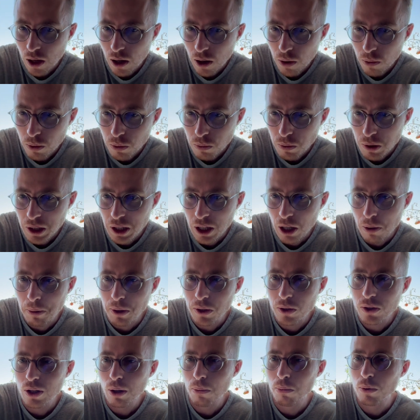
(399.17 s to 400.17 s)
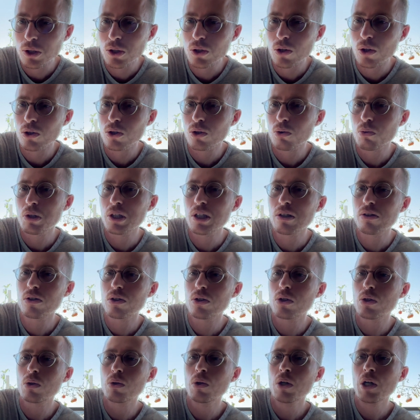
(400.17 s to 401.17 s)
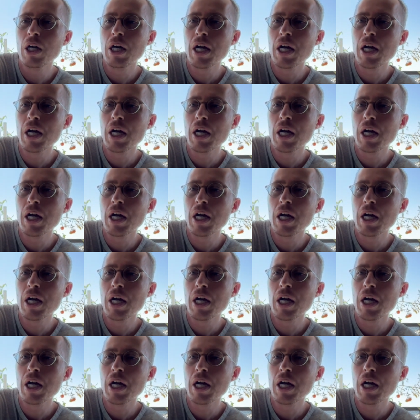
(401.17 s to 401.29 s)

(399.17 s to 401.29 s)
when we think about the summary. So I'll just read it to you.